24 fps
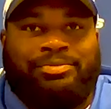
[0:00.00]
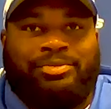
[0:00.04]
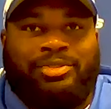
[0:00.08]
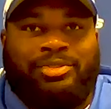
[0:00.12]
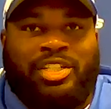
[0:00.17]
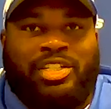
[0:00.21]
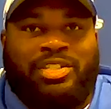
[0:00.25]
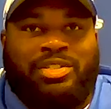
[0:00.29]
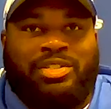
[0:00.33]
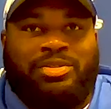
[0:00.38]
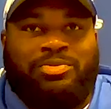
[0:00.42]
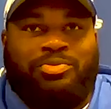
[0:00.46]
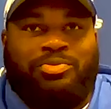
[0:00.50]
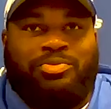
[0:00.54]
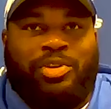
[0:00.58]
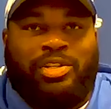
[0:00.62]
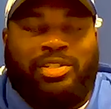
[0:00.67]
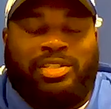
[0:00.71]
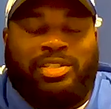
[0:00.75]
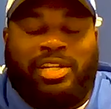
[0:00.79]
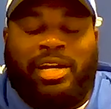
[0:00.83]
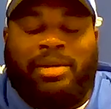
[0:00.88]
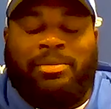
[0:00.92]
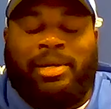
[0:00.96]
just
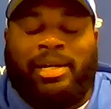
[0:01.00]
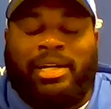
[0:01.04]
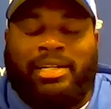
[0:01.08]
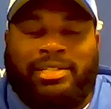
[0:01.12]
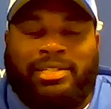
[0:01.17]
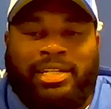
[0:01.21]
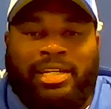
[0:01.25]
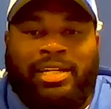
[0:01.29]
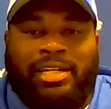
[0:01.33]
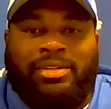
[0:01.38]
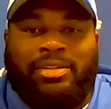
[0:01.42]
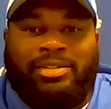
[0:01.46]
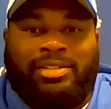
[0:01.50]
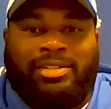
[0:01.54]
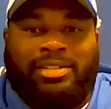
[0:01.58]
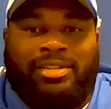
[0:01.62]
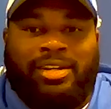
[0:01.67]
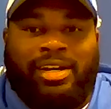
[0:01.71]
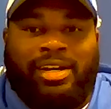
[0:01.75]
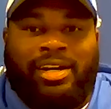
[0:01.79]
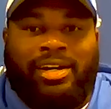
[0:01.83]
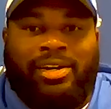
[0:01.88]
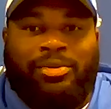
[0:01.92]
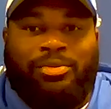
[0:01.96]
first time, like I said,
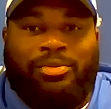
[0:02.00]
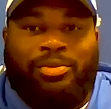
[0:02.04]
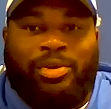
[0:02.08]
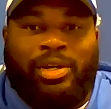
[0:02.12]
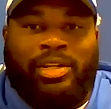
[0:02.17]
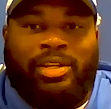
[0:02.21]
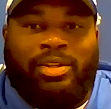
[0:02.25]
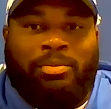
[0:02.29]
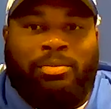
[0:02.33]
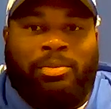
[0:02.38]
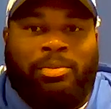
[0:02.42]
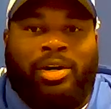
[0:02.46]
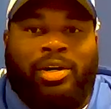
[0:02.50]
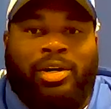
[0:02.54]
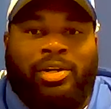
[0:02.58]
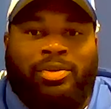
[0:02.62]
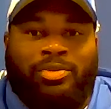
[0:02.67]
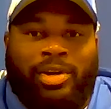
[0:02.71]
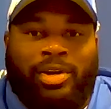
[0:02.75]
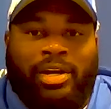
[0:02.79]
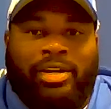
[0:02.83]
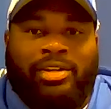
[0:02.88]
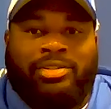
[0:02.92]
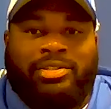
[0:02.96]
running the ball in the
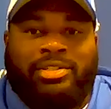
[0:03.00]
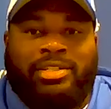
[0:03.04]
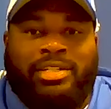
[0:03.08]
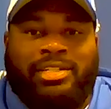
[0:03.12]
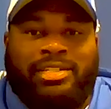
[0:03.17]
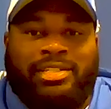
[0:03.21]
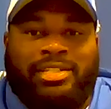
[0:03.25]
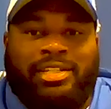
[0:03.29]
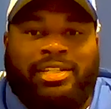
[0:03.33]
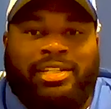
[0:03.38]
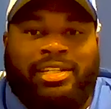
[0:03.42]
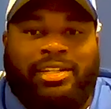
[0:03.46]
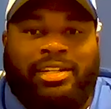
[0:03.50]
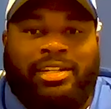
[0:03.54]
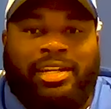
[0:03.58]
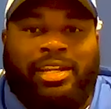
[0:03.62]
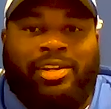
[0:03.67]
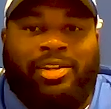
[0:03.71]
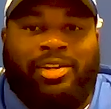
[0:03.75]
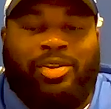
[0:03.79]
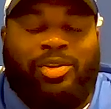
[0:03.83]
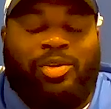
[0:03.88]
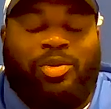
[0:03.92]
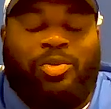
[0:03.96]
regular season
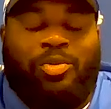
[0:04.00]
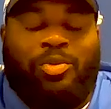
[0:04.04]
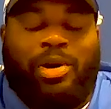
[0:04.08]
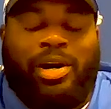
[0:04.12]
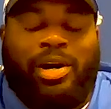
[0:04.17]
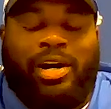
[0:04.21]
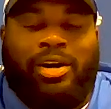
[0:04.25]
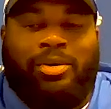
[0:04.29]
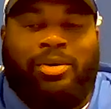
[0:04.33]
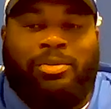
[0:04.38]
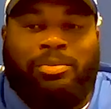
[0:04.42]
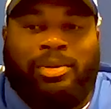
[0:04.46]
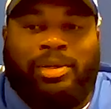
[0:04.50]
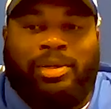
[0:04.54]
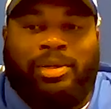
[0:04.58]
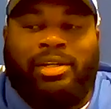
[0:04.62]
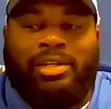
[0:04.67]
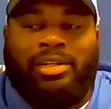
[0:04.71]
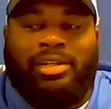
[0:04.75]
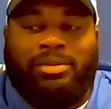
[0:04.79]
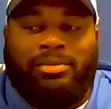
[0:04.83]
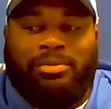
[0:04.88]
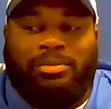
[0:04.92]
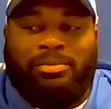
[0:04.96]
in a little while,
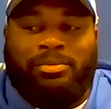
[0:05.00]
but